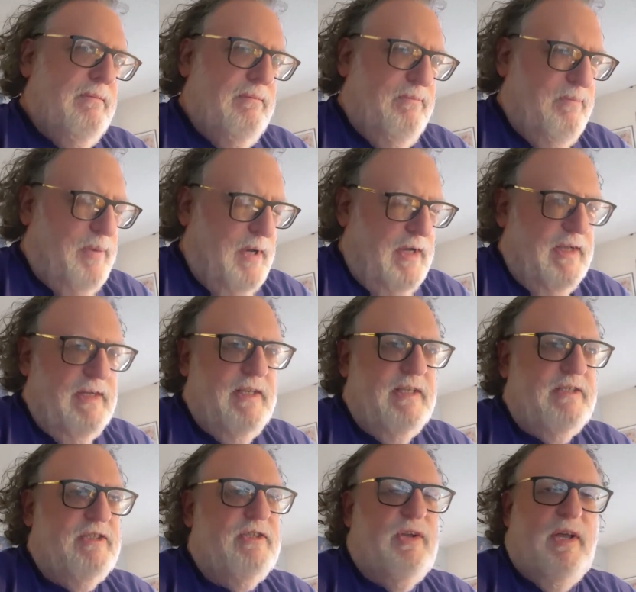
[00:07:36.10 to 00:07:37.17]
But it
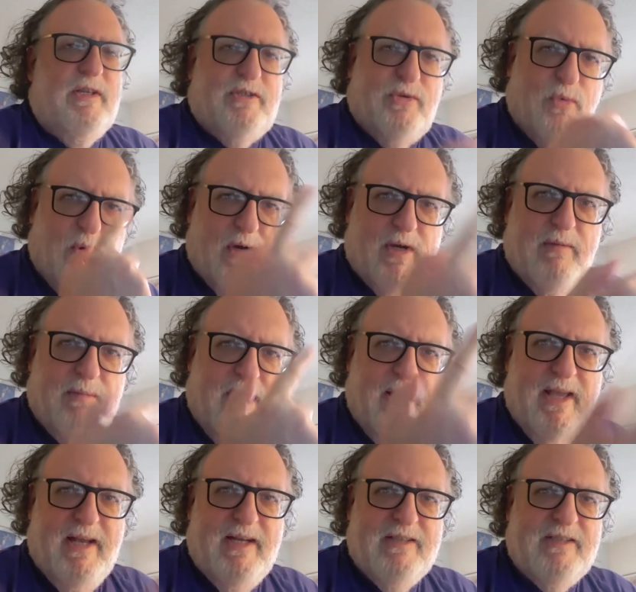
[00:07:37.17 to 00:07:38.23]
still has to work in my
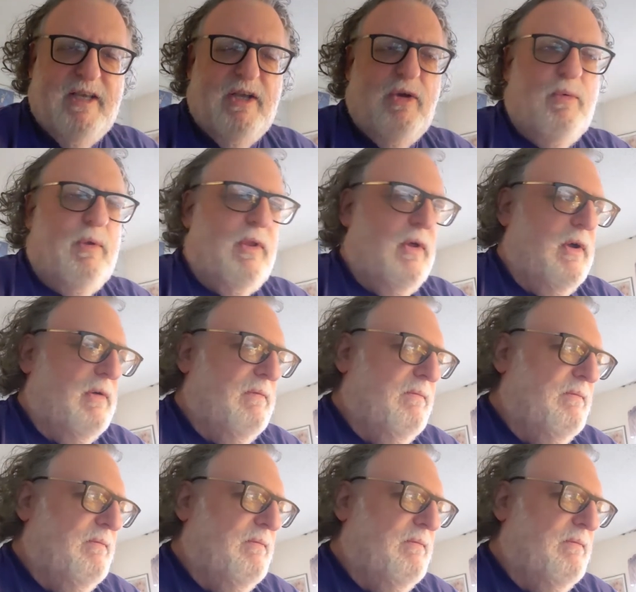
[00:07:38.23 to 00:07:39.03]
head as I go along.